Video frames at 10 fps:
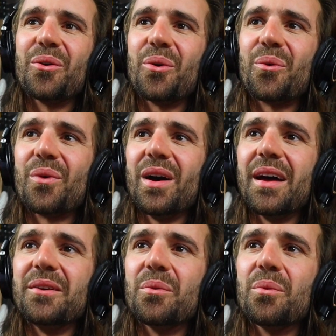All
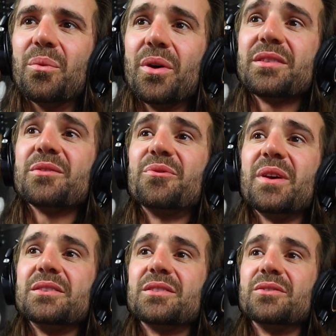right, what are some
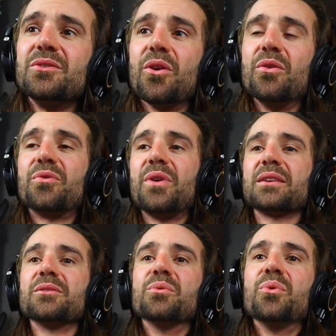features you hope
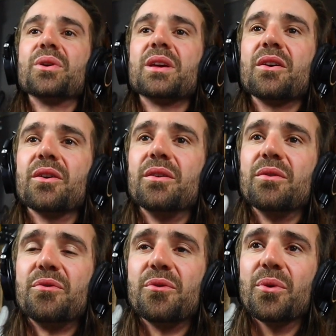Fractal are working on
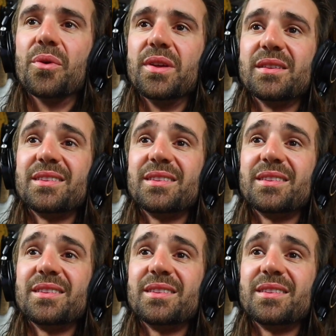for this